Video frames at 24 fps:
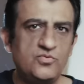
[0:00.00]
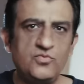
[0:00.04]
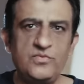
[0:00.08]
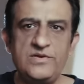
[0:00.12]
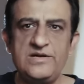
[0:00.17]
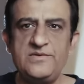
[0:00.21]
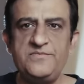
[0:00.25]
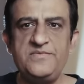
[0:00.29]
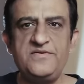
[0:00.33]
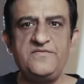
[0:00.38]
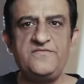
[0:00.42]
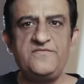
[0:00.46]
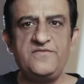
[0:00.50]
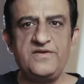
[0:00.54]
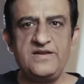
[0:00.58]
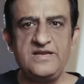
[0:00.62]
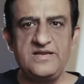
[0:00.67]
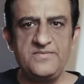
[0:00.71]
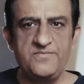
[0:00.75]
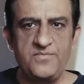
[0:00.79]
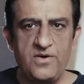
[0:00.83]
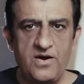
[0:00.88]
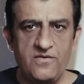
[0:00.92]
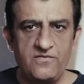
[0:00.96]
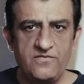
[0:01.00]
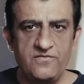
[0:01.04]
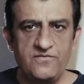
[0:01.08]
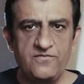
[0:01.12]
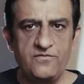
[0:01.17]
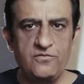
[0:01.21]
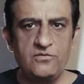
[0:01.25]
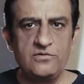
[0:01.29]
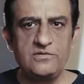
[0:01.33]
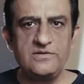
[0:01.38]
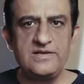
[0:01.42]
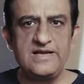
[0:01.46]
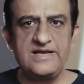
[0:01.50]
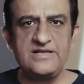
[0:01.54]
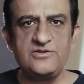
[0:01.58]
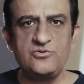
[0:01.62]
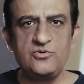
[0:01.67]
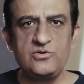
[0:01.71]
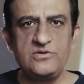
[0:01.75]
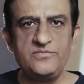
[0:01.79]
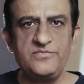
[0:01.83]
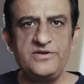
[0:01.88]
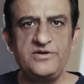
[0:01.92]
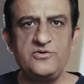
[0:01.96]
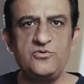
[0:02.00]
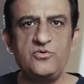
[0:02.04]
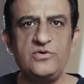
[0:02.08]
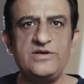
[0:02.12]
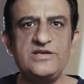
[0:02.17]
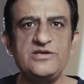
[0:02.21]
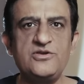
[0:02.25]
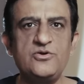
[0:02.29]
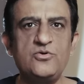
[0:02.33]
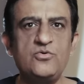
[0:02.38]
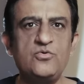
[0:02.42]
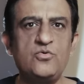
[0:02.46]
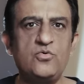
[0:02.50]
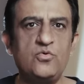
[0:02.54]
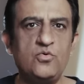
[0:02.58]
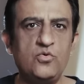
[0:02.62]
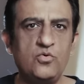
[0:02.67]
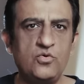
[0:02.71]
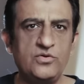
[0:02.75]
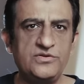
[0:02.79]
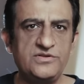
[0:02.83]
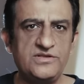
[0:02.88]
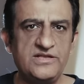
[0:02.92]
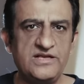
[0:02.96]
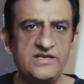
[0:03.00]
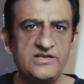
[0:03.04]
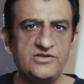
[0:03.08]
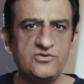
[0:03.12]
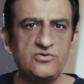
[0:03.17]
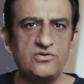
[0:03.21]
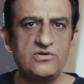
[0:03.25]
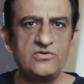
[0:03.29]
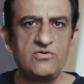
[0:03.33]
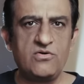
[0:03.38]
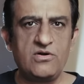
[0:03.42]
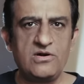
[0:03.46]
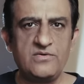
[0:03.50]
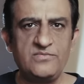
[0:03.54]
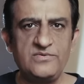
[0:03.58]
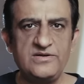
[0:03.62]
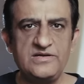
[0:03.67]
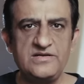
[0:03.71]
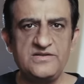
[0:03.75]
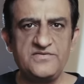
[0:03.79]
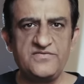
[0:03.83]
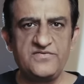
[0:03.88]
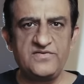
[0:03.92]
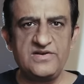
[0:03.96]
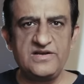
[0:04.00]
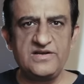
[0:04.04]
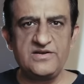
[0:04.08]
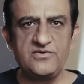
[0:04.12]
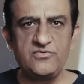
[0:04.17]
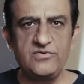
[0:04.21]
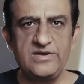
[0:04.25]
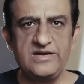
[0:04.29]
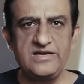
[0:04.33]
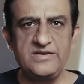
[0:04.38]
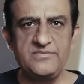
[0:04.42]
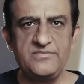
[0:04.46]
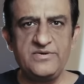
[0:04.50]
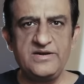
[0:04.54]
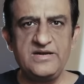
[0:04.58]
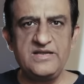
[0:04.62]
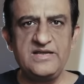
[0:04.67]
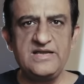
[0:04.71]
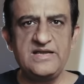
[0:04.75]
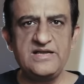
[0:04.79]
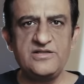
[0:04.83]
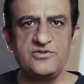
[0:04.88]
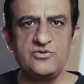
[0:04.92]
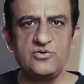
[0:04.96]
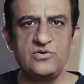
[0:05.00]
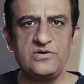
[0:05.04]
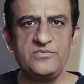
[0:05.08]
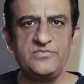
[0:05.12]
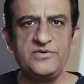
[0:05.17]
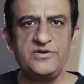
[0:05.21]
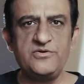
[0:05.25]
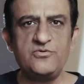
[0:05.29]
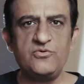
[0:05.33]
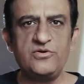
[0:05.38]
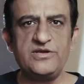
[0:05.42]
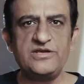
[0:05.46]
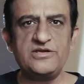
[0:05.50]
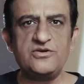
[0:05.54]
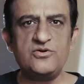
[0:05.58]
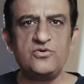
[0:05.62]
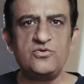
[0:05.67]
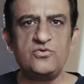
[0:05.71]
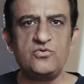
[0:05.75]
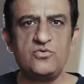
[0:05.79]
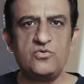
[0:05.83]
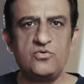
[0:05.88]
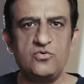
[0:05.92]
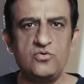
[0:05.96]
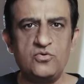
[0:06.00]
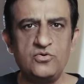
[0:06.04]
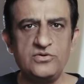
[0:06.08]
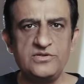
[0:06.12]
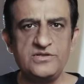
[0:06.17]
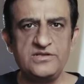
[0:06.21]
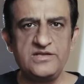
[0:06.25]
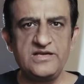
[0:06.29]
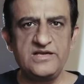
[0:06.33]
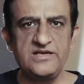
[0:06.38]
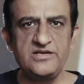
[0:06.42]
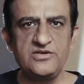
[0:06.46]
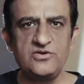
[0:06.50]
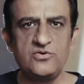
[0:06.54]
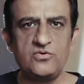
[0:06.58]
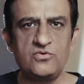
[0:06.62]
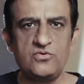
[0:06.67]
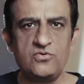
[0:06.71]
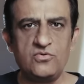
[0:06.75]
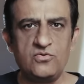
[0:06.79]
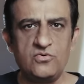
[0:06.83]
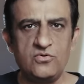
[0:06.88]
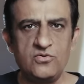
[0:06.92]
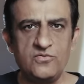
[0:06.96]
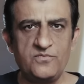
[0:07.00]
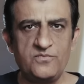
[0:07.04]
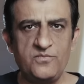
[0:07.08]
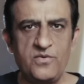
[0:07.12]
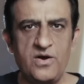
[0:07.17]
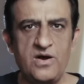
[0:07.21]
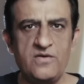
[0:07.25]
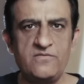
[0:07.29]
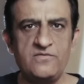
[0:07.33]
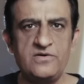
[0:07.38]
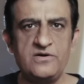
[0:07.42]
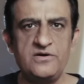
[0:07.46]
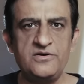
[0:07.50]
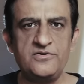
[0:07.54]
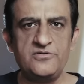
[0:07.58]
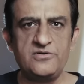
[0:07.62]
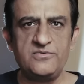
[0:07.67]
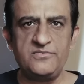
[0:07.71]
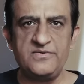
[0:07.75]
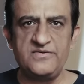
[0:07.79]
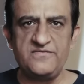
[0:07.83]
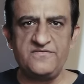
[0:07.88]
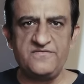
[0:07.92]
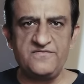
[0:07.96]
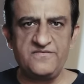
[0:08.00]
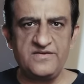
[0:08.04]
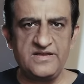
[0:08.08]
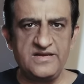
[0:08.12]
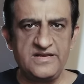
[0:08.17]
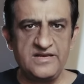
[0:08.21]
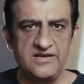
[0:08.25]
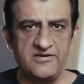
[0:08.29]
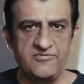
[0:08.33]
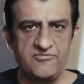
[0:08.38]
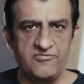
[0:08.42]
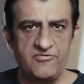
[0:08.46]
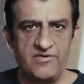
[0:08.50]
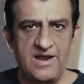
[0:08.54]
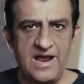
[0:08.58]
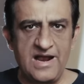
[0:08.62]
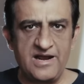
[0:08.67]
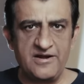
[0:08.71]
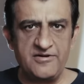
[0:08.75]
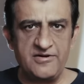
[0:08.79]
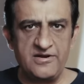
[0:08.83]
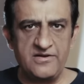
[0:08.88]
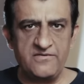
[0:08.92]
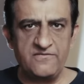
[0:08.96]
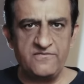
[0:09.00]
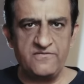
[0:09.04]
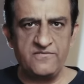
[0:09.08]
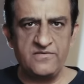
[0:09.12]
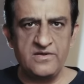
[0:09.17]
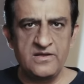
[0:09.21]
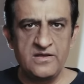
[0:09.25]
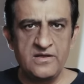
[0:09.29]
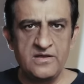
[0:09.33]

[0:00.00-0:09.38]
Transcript: will be very powerful and you'll be doing your own thing. You'll not be listening to anybody and you'll be doing your own thing, your own power. You'll be very attractive